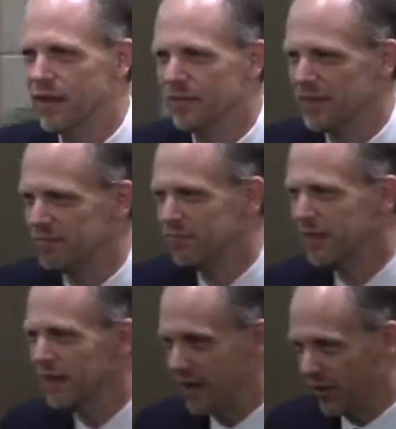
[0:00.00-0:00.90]
I mean,
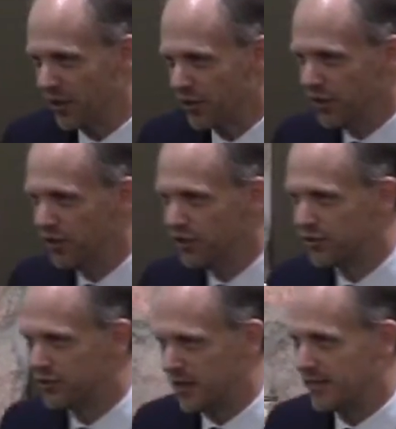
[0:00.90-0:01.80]
now the good
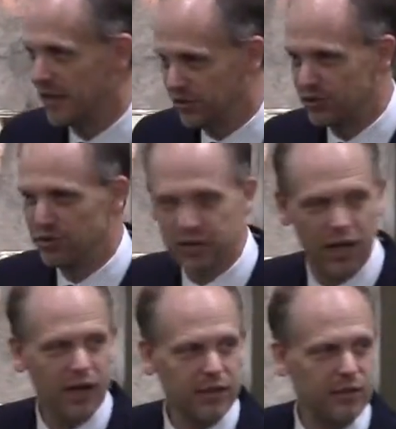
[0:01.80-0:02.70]
news is in that
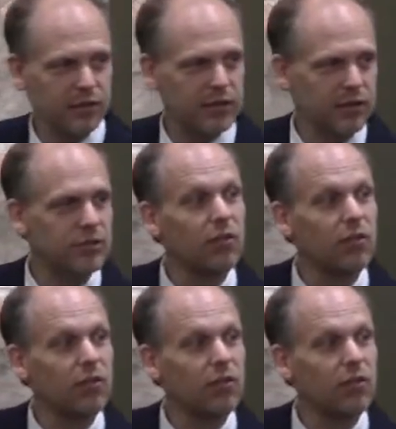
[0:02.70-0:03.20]
Judah, there's a